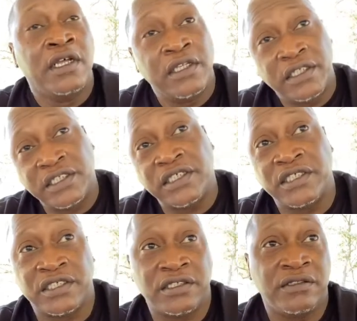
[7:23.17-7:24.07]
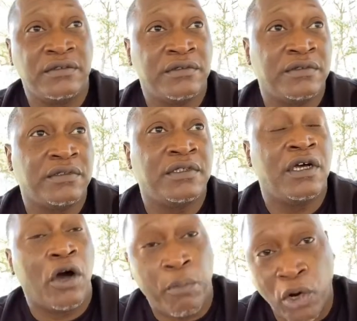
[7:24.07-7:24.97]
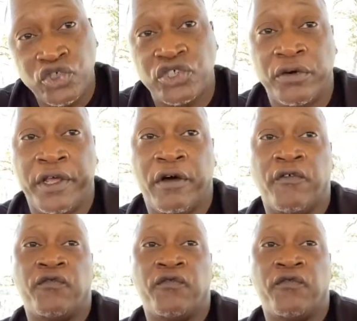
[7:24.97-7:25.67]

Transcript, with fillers: This is emotional health.